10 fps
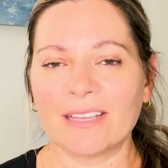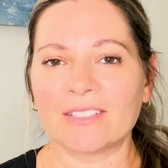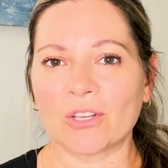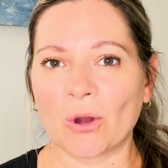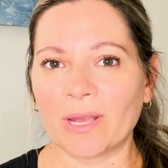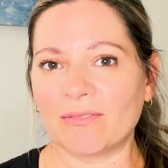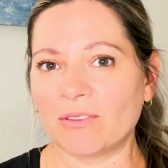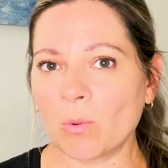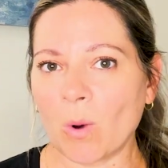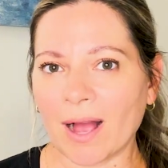So if
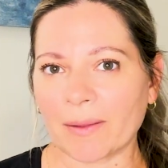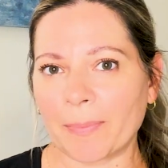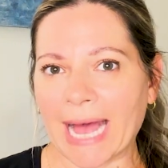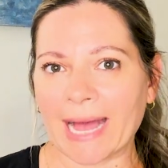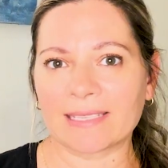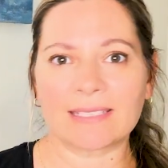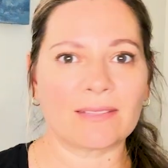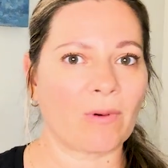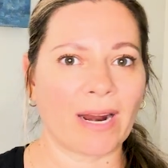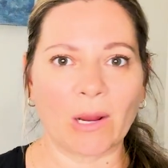you walk past
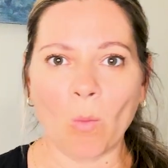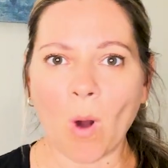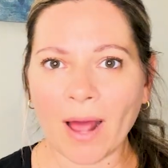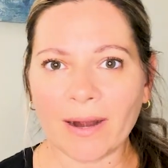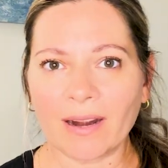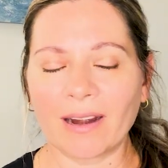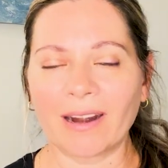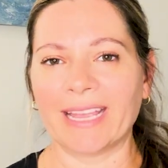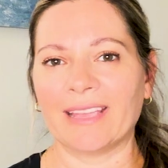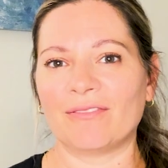running
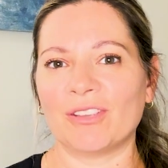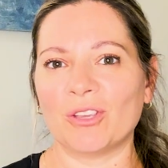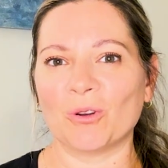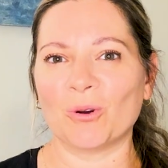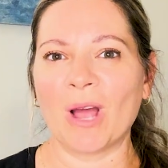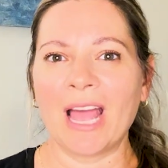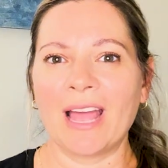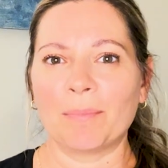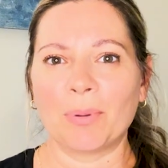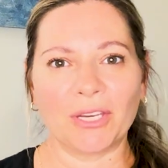water, if you
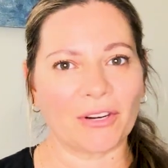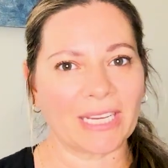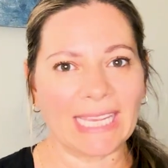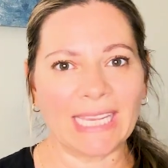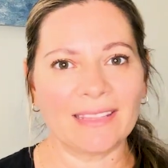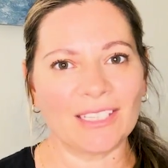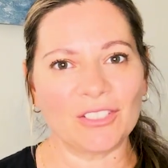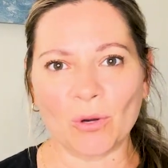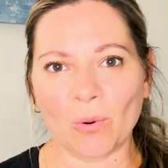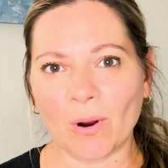put your key in the
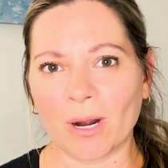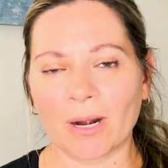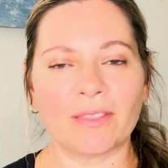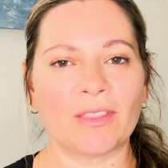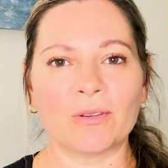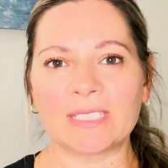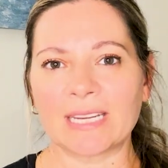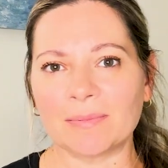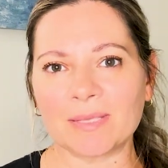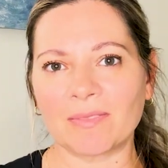door, those
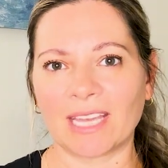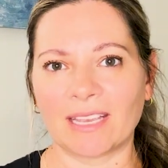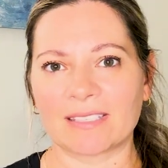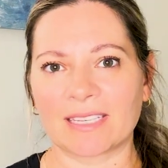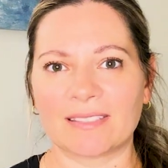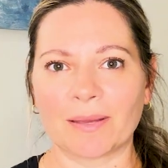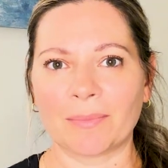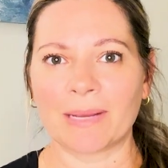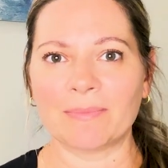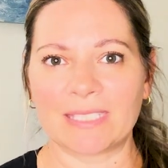types of things can
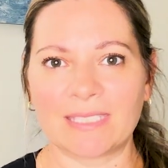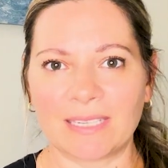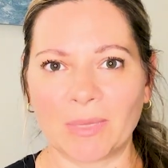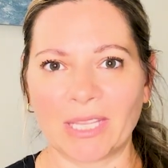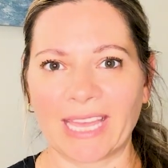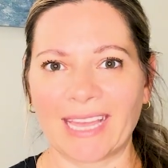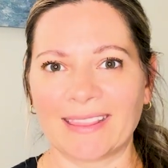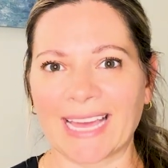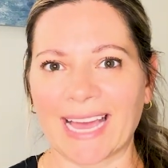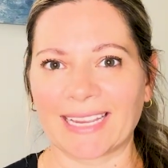sometimes
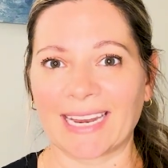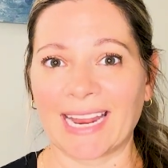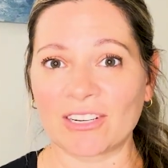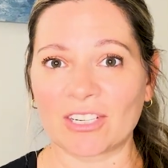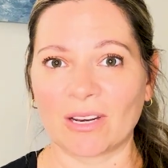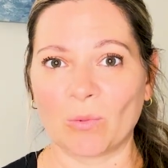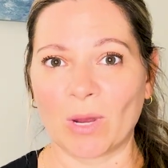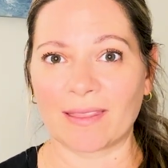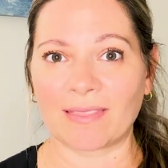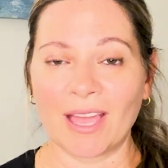stimulate that connection
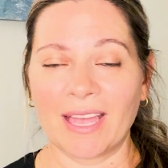with,